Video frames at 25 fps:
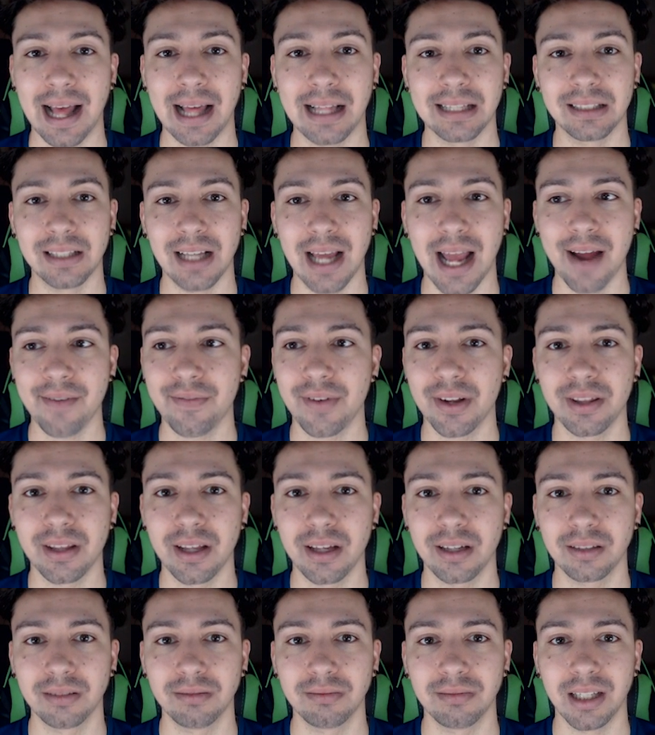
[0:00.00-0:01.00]
And
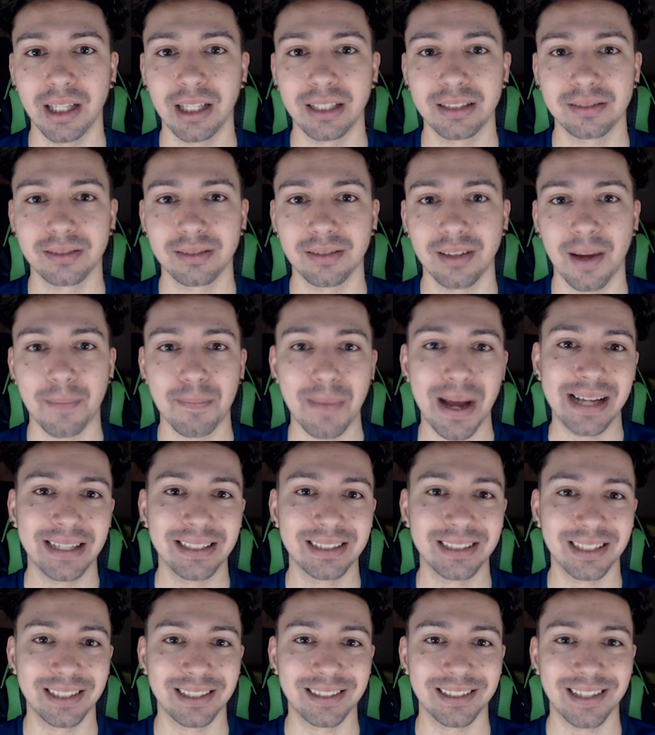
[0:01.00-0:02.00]
everything is
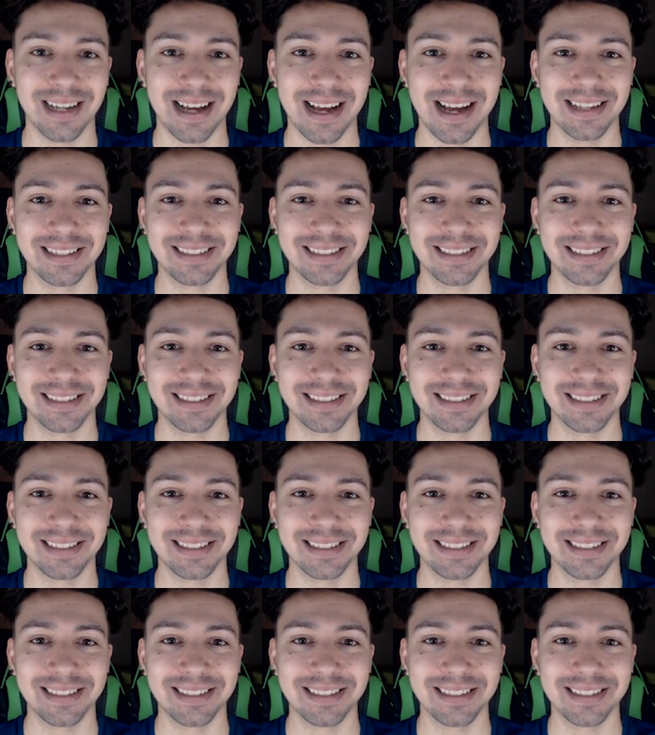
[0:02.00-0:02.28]
amazing.